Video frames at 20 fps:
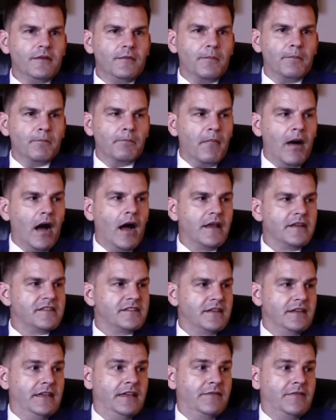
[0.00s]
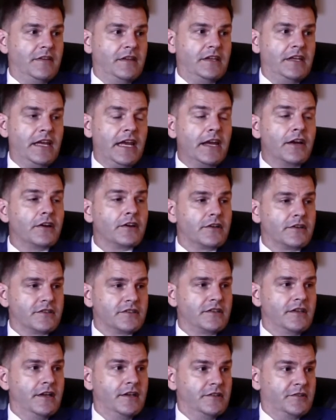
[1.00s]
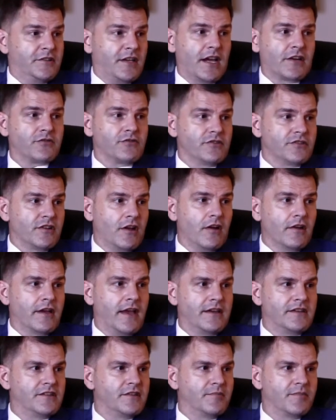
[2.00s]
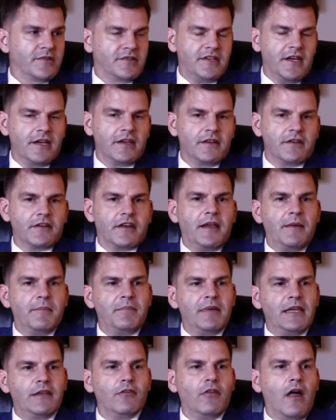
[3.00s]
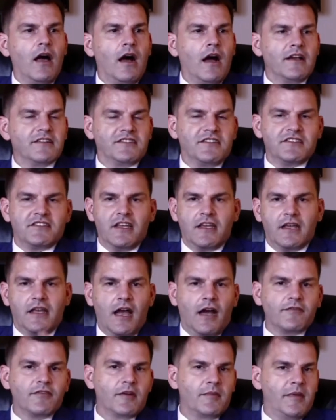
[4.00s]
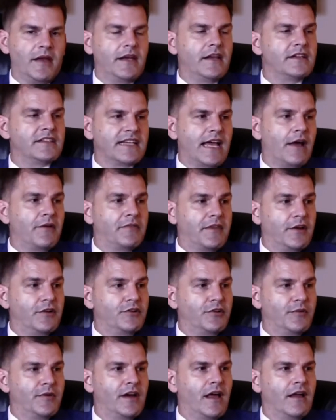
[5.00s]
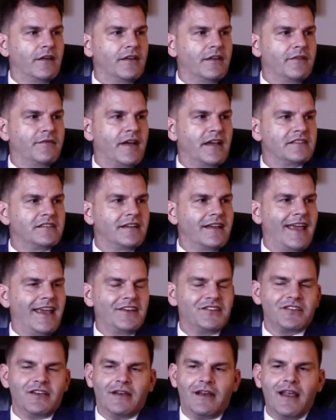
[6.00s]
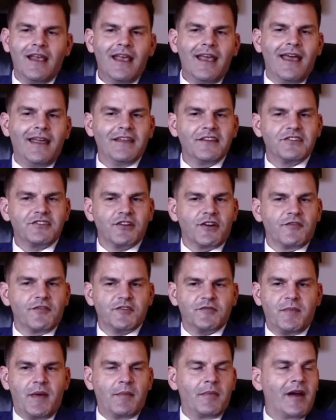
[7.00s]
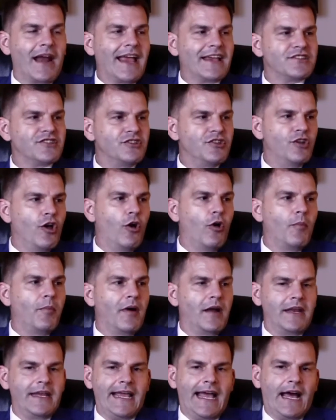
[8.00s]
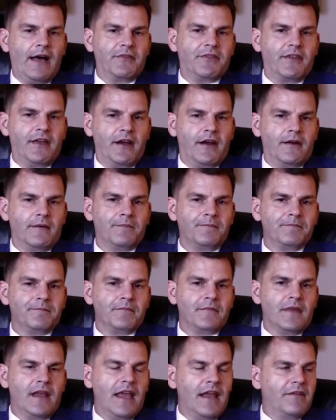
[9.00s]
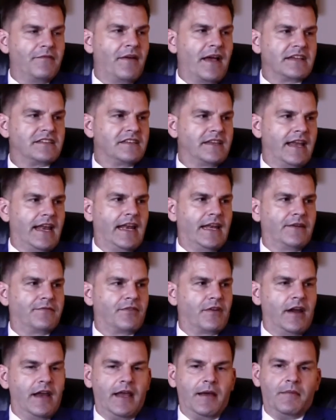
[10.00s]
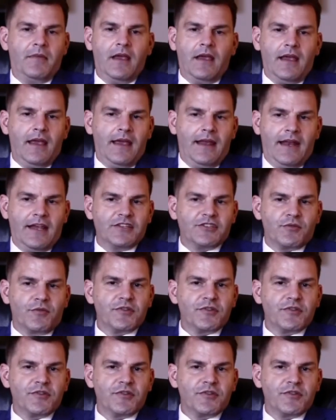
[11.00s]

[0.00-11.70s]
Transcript: Months, even years in sexual assault cases in particular can be lost as the government is out there doing all the investigation and the service member has nobody out there investigating for him. And as a